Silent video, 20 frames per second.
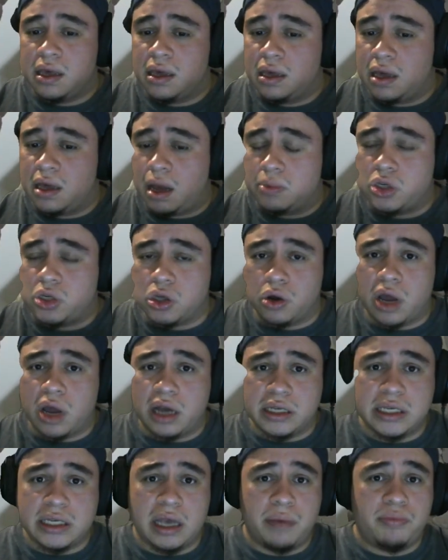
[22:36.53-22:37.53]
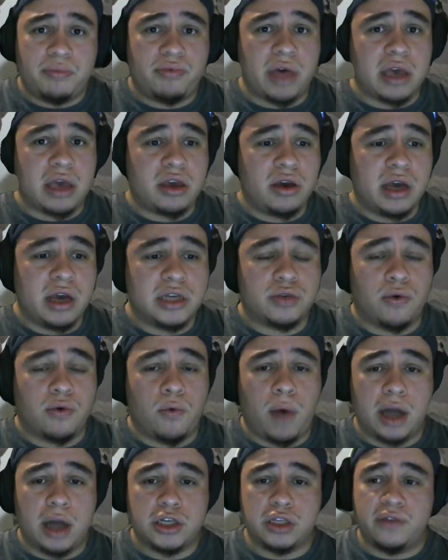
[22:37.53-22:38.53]
I'm Social Seb. Thank you guys for
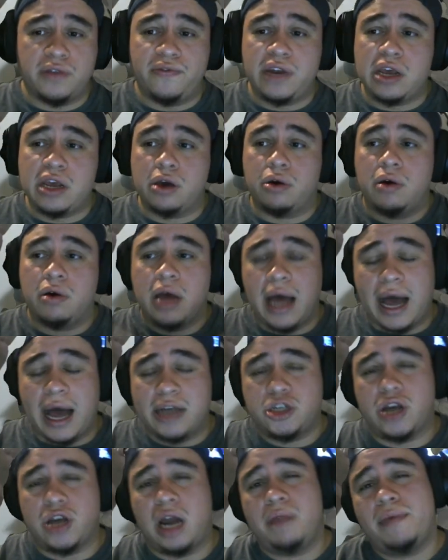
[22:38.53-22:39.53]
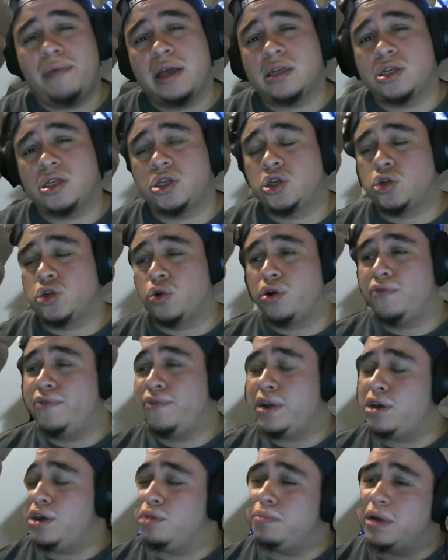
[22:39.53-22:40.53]
watching the video. I tried to make this a shorter
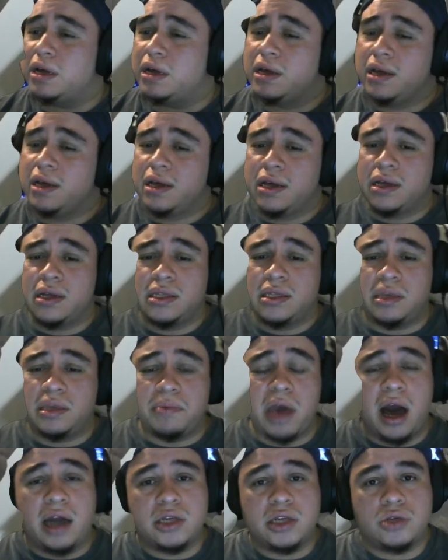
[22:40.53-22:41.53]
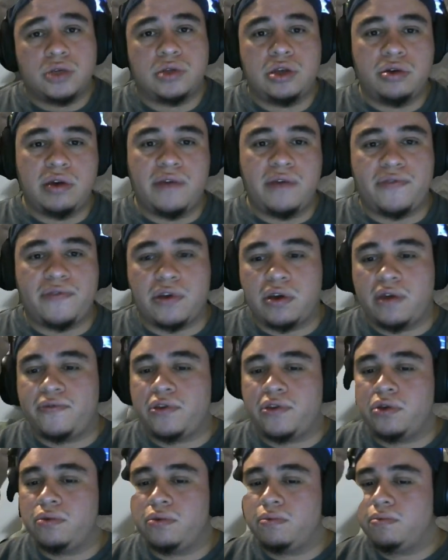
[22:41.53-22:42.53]
video, but to be honest with you,
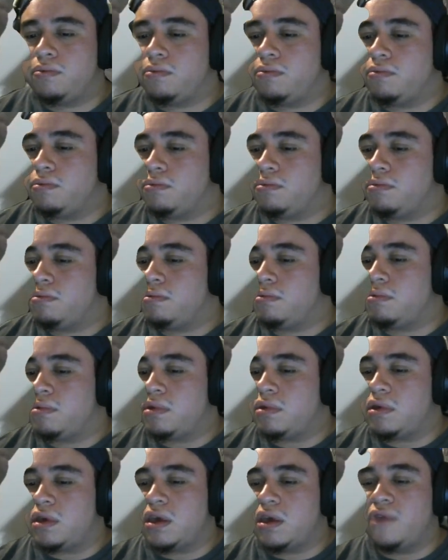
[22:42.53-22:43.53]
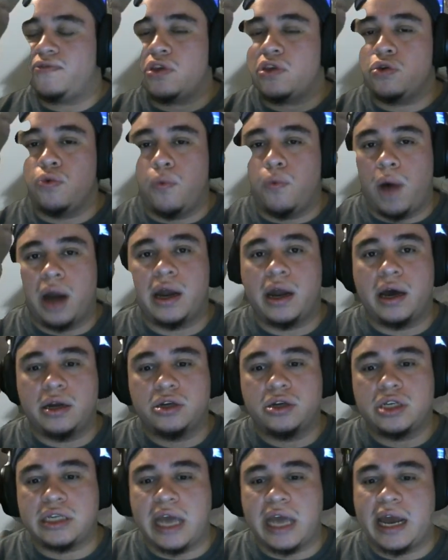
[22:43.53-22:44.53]
if you want to
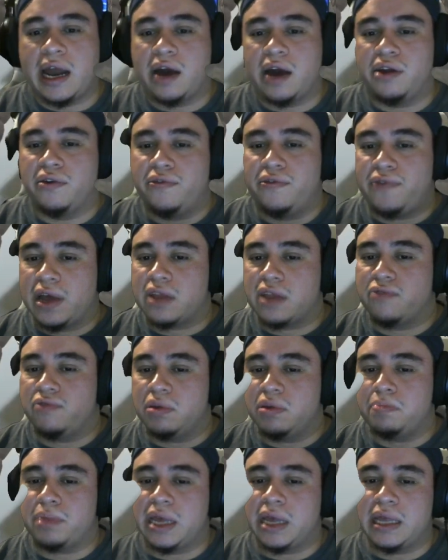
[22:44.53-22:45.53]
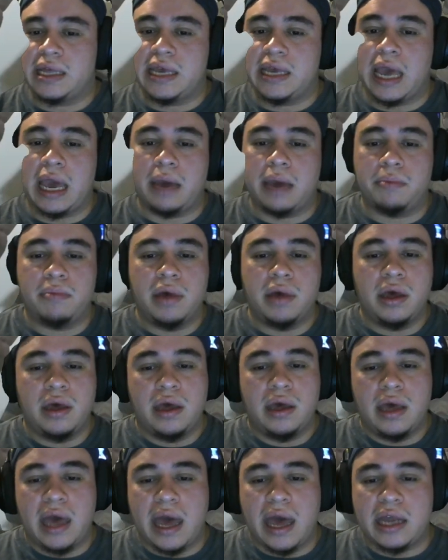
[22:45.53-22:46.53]
understand how to effectively play the game
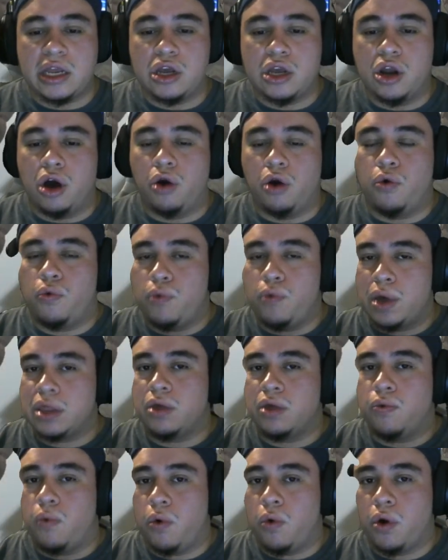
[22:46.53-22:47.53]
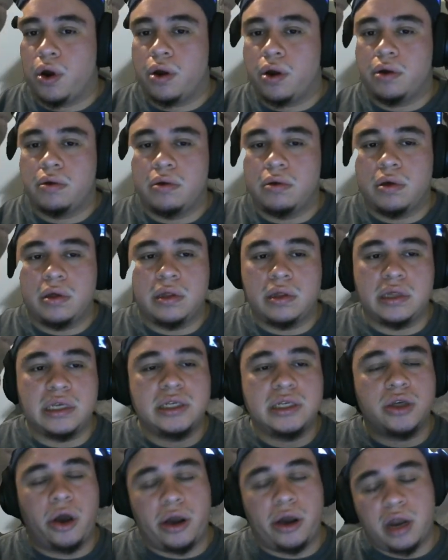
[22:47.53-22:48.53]
and win the war,
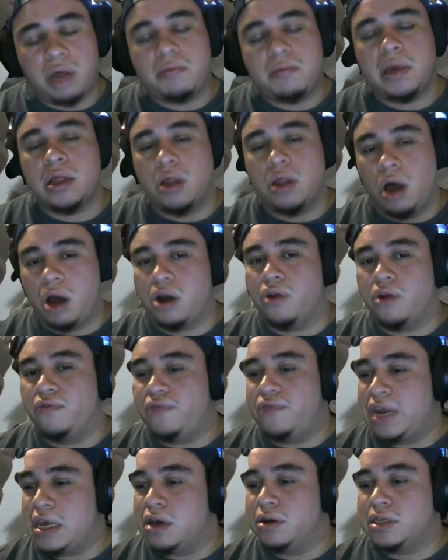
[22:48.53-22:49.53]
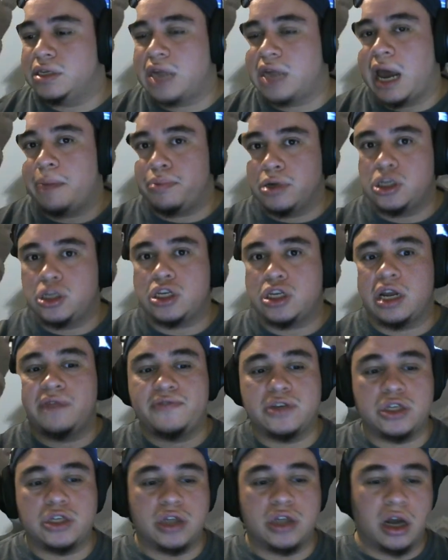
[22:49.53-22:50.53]
these are going to be longer videos, and I appreciate
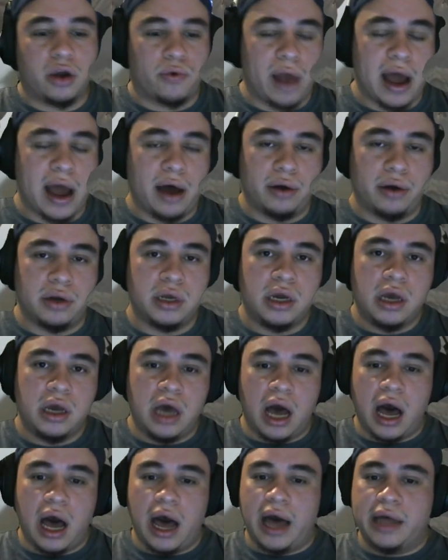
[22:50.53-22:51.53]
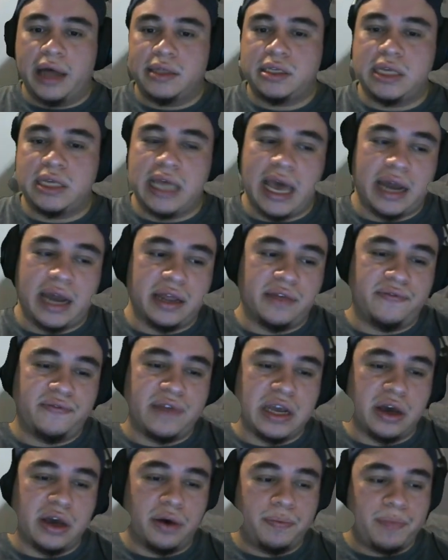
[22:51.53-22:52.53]
if you stuck around to the end of the
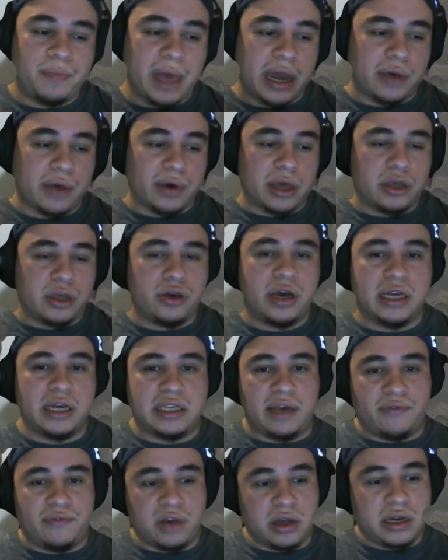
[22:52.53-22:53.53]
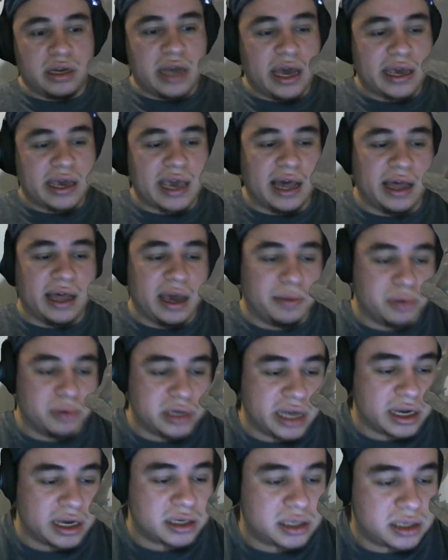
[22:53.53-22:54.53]
video. Anyway, you guys have a good day. Callahan
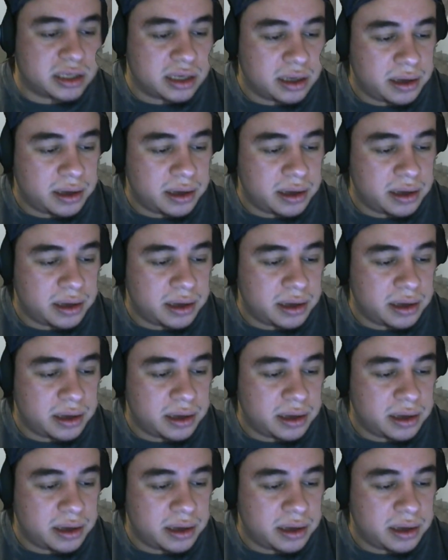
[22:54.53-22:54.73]
protects.